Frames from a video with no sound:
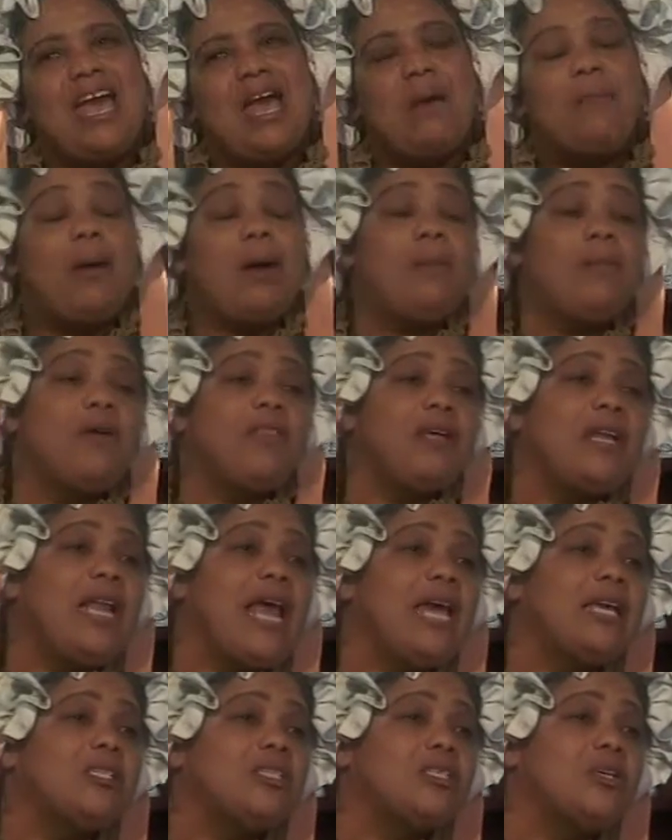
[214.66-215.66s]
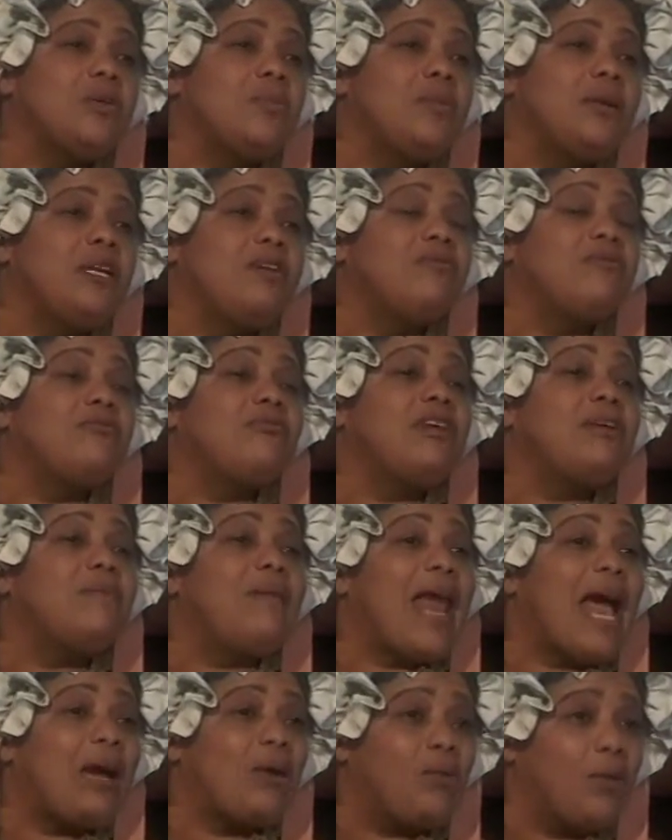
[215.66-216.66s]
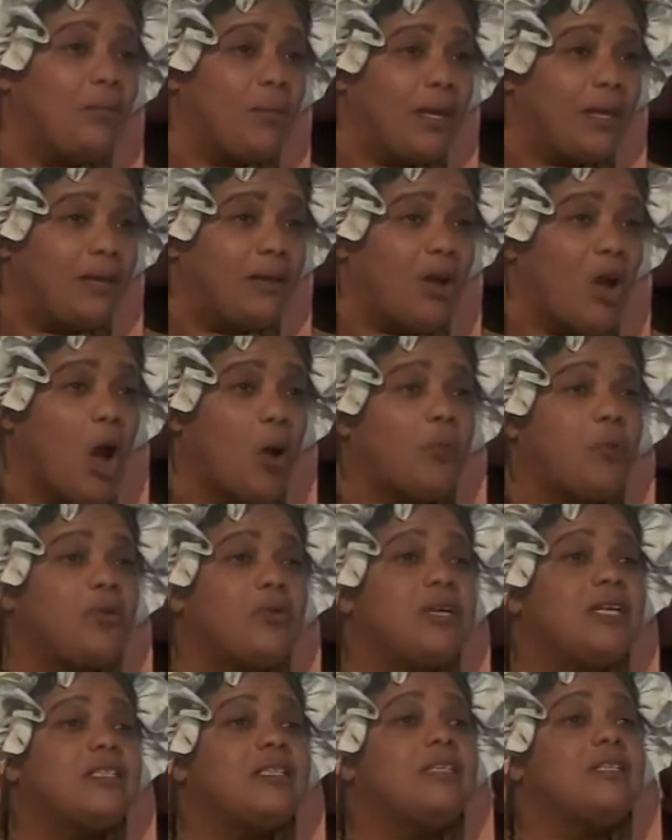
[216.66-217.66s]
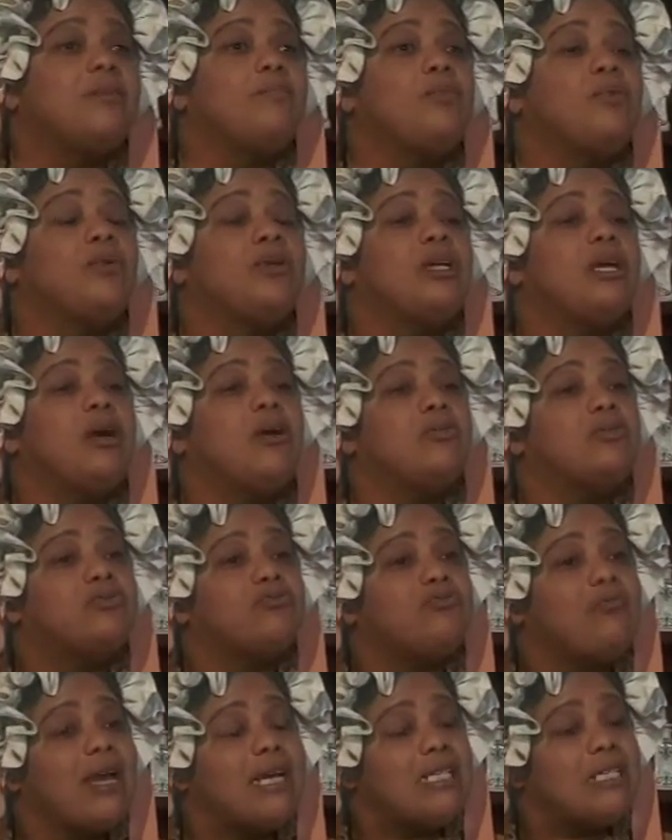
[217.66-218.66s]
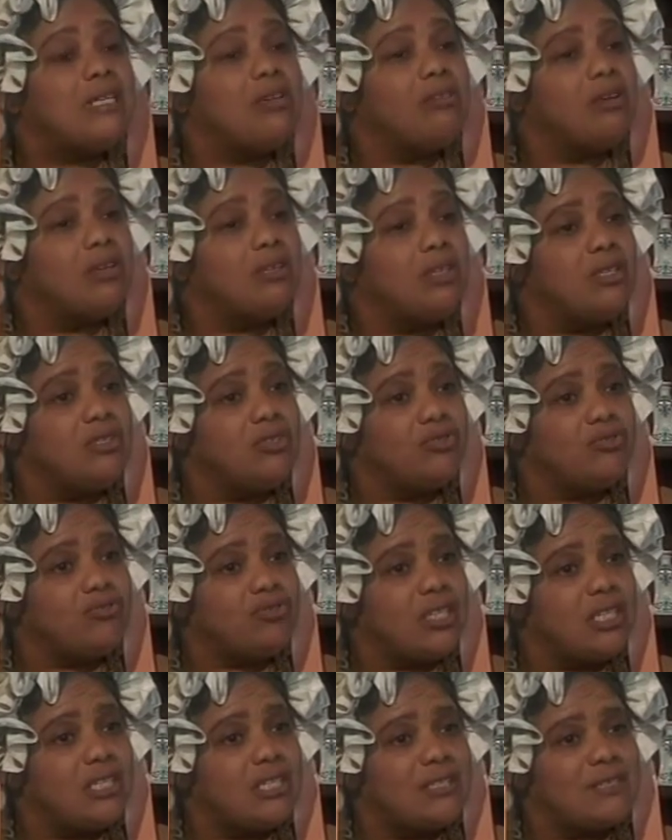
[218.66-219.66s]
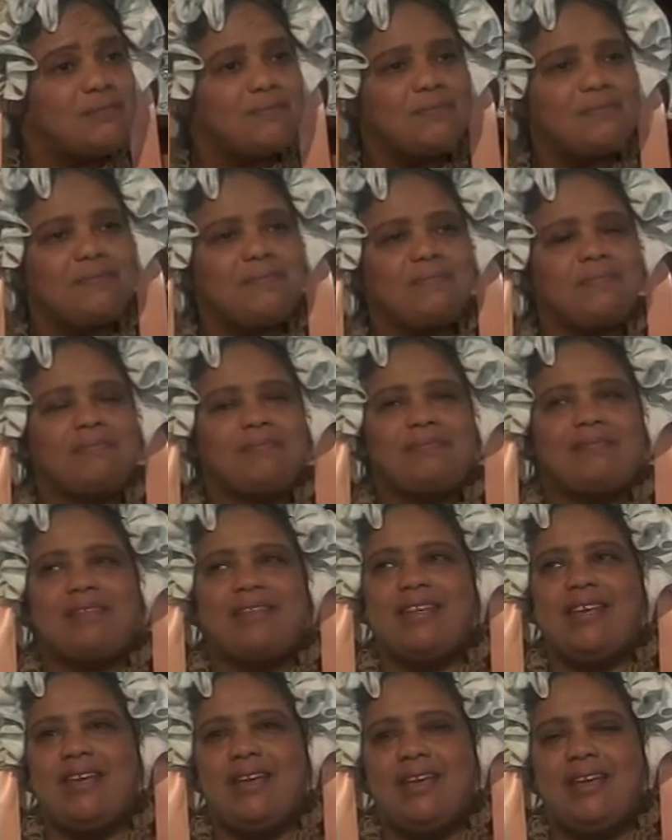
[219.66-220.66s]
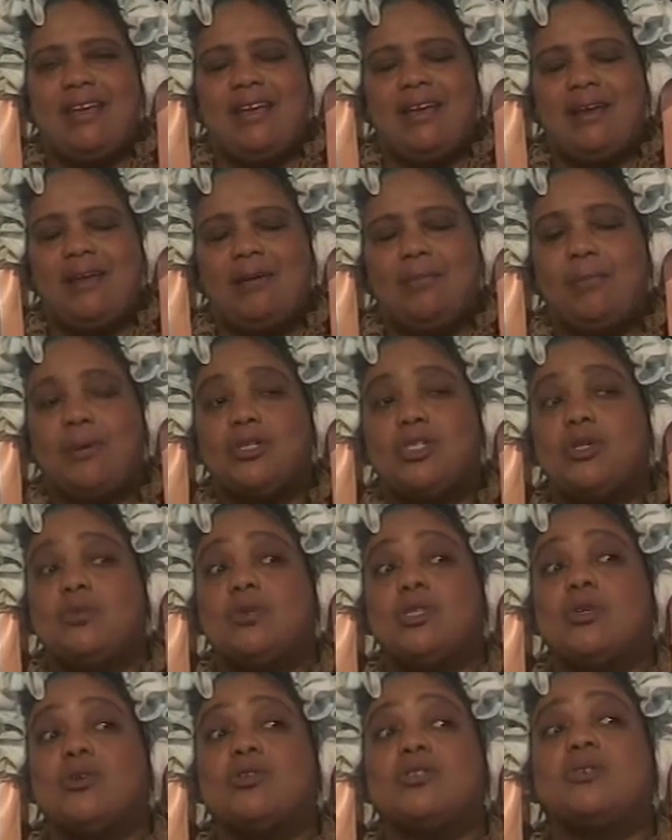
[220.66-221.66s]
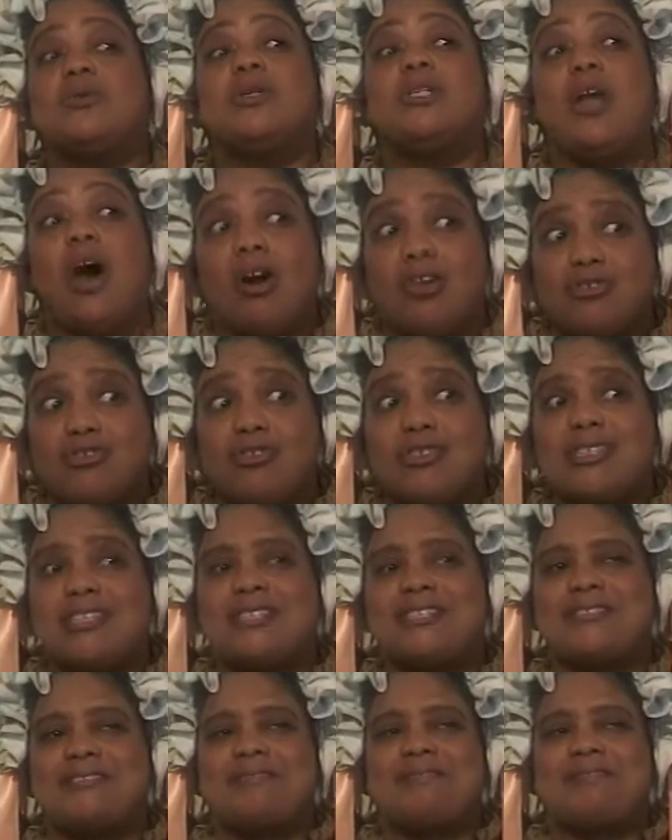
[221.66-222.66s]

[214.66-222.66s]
My mother, like so many free black women, operated a boarding house right here on East Street. But she was also a doctress.